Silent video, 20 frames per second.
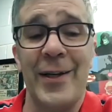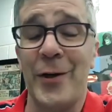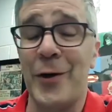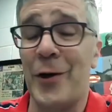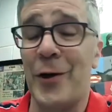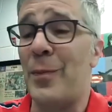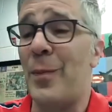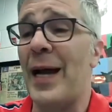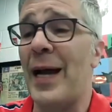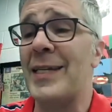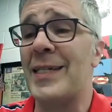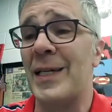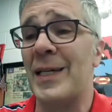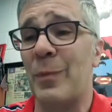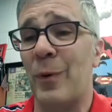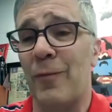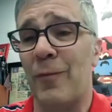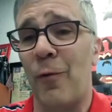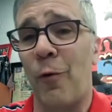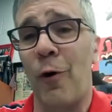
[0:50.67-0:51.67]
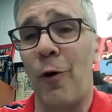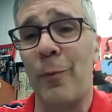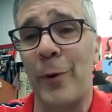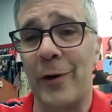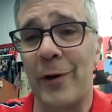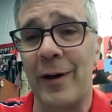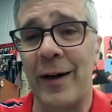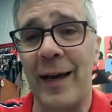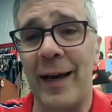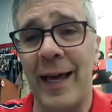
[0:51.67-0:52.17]
you're an amazing
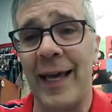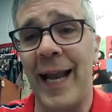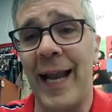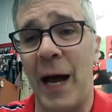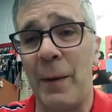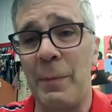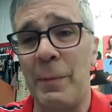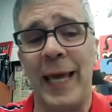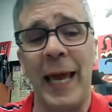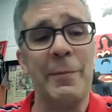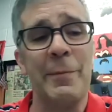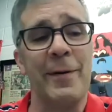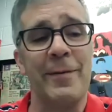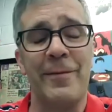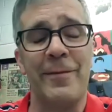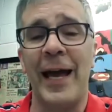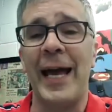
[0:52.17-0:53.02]
performer, and I became a